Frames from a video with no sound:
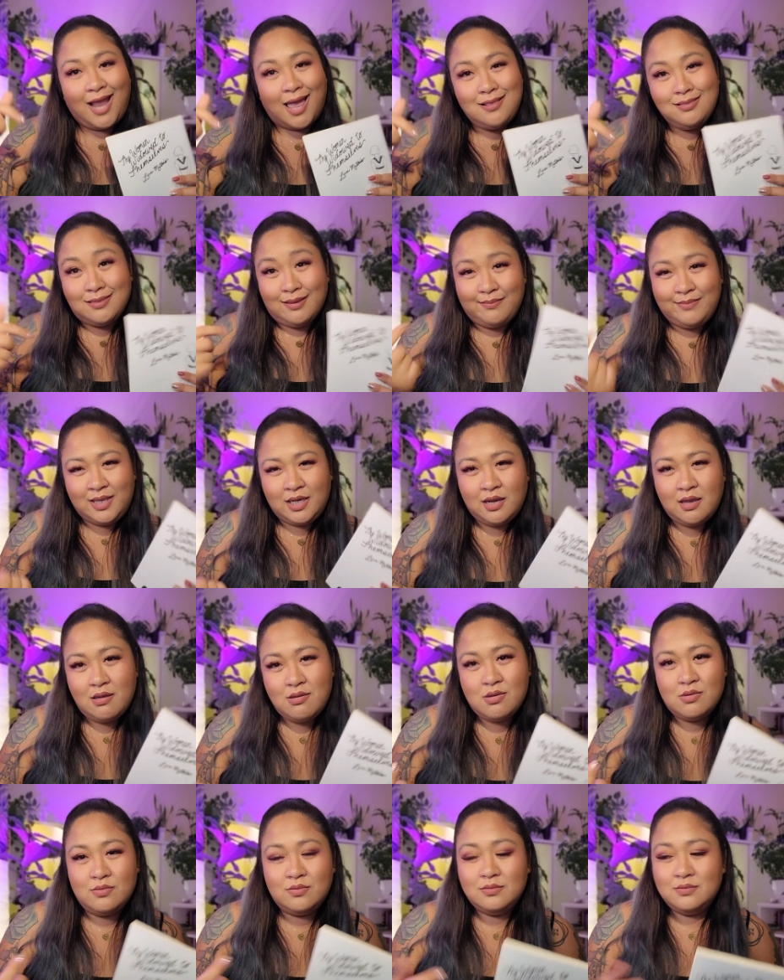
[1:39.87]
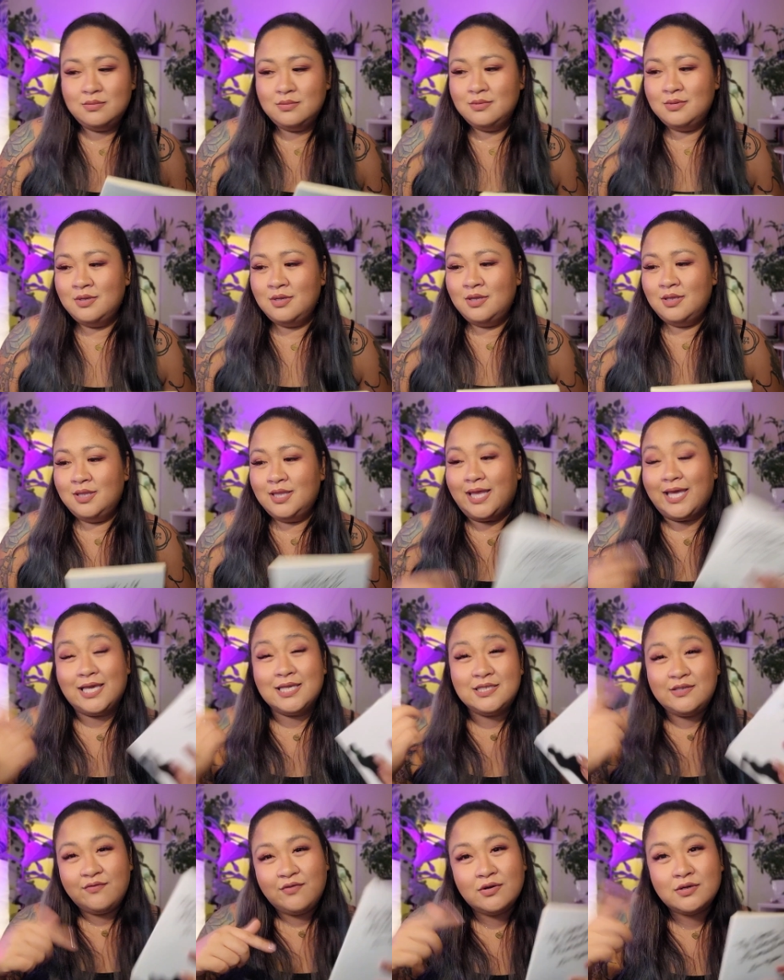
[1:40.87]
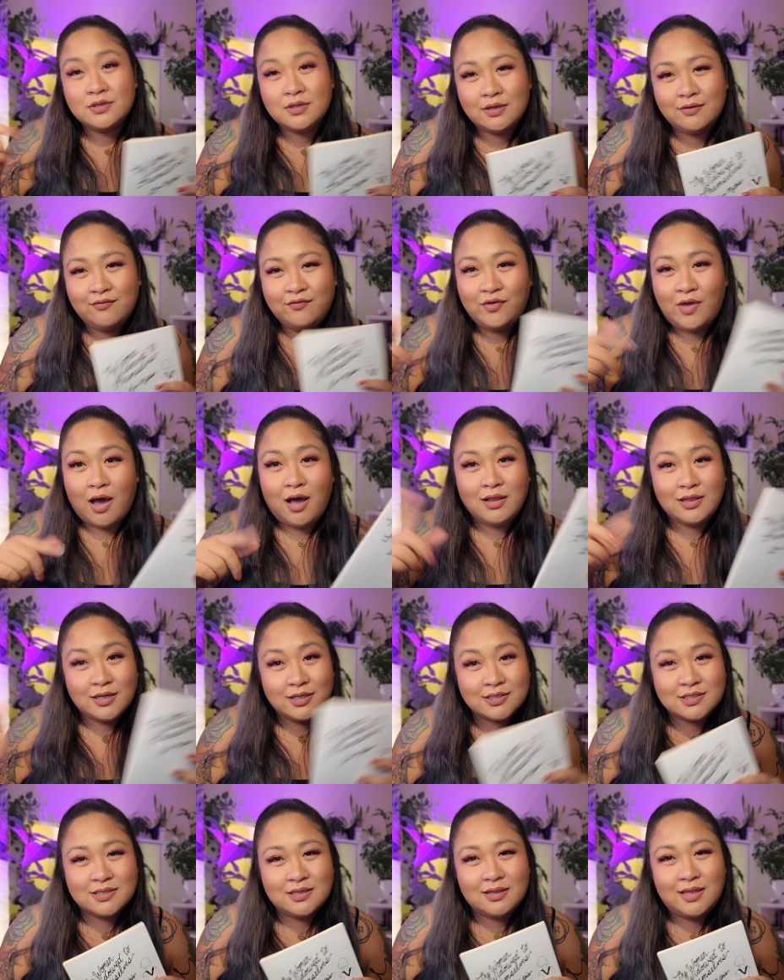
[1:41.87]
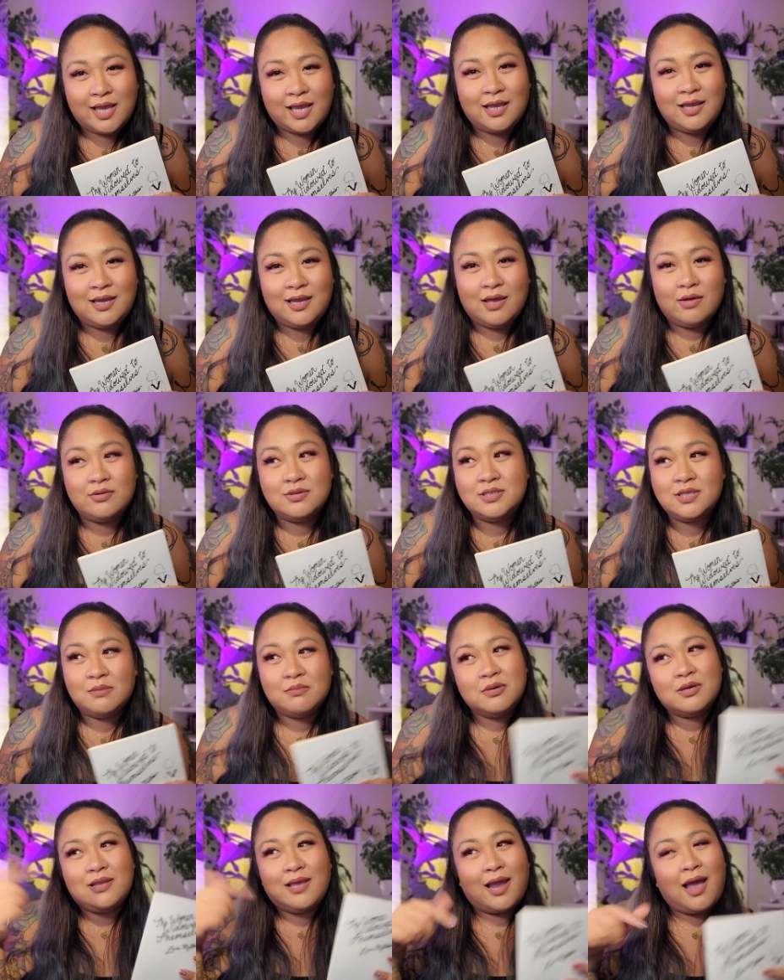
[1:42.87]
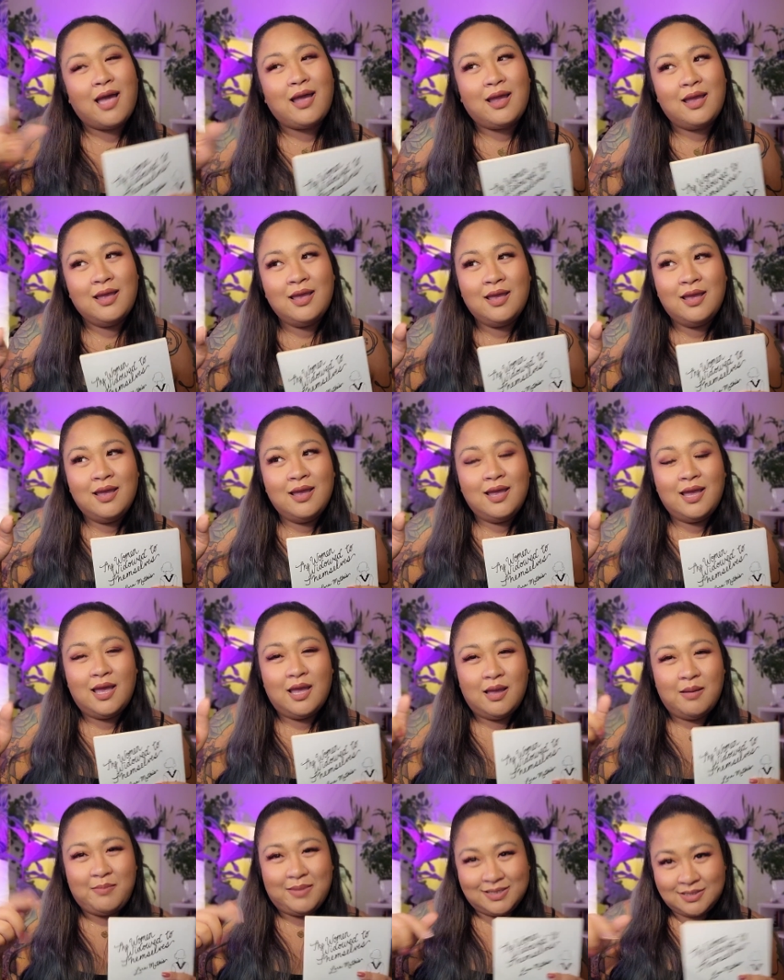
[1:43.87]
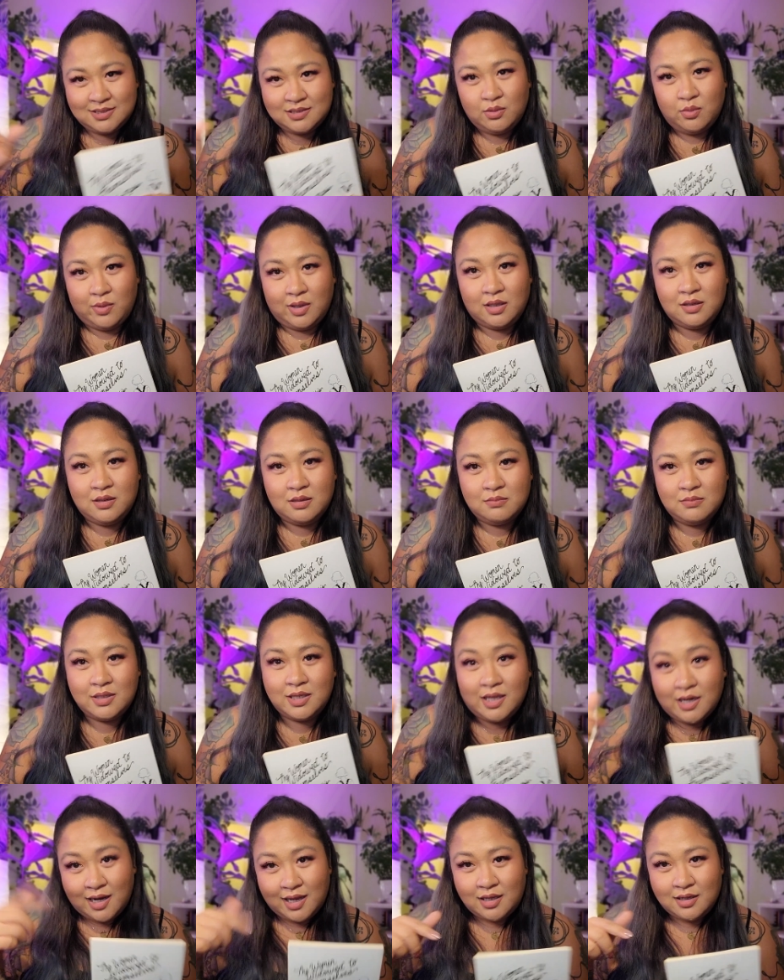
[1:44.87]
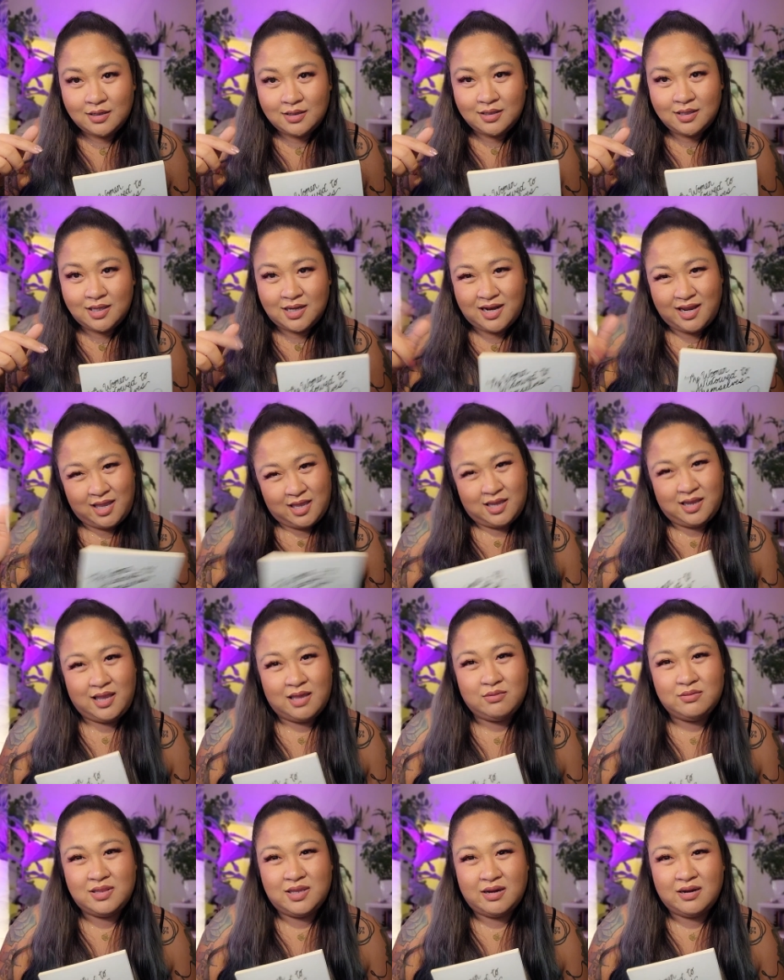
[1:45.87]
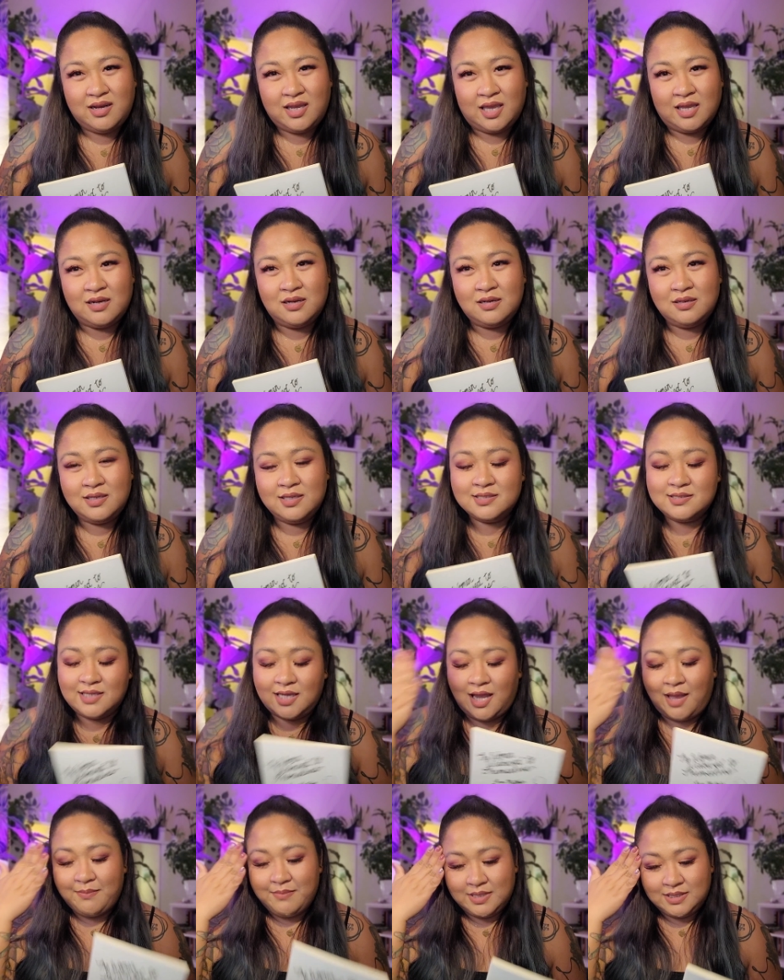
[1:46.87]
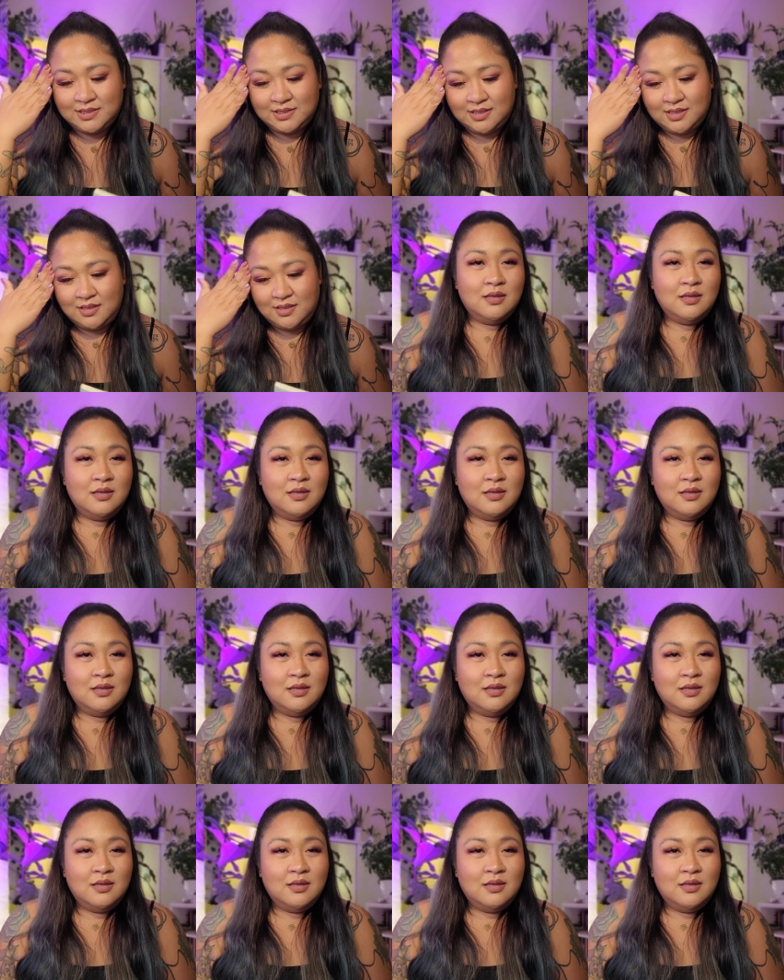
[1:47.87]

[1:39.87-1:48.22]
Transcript: let me know. Like, cause if you're if y'all are still hanging out in Tumblr, like, I, am I still welcome? Can I can I hang out there again? Cause like I miss it.